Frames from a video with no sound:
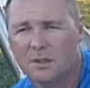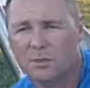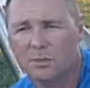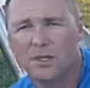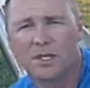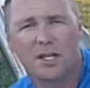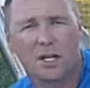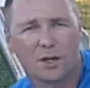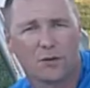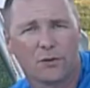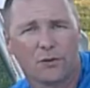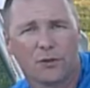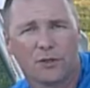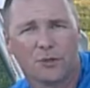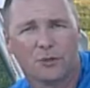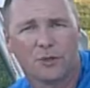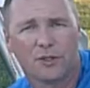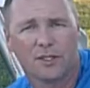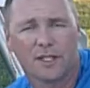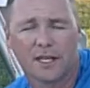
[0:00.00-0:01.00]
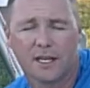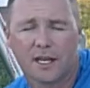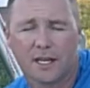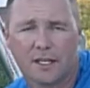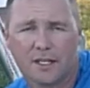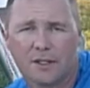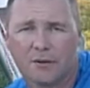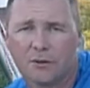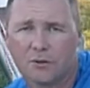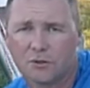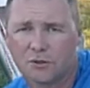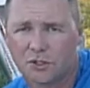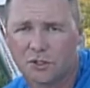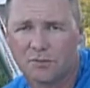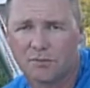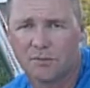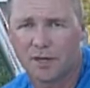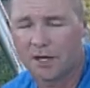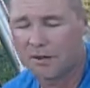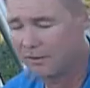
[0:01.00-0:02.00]
be careful when you put that on. You won't
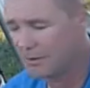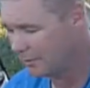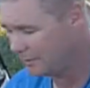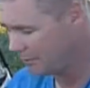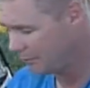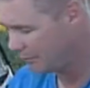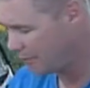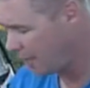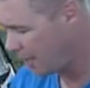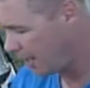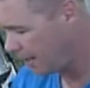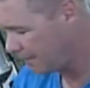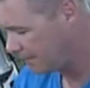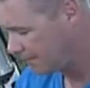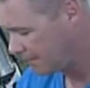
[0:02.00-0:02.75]
strip them out, and it'll be fine.